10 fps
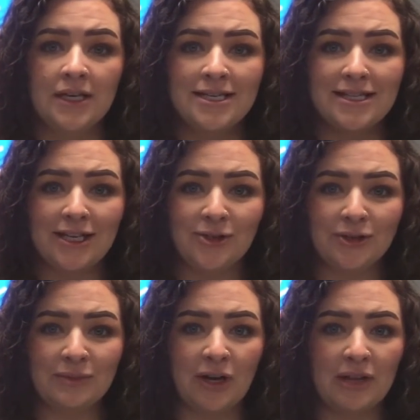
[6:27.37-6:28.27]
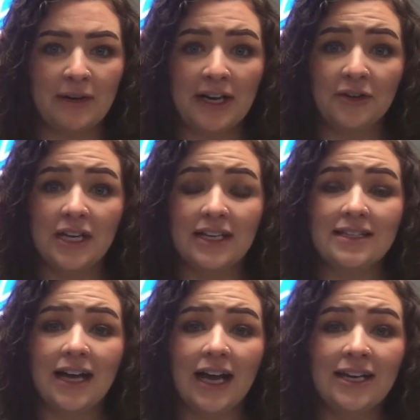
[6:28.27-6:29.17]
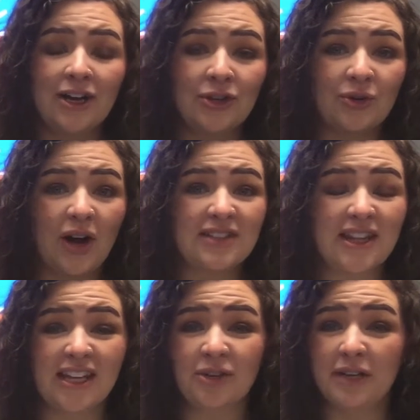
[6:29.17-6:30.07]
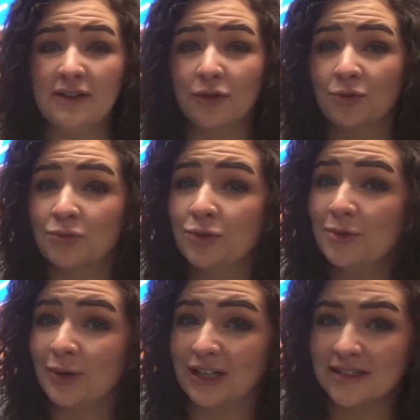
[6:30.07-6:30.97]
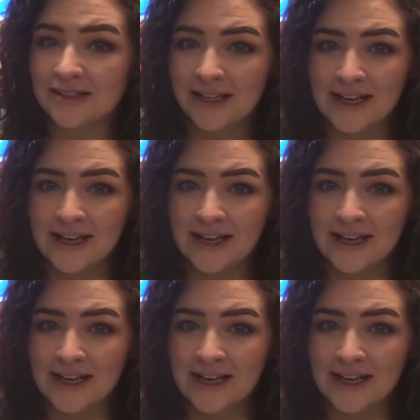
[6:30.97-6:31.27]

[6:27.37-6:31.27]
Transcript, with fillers: They told him all about how he had died on the cross and that there were even rumors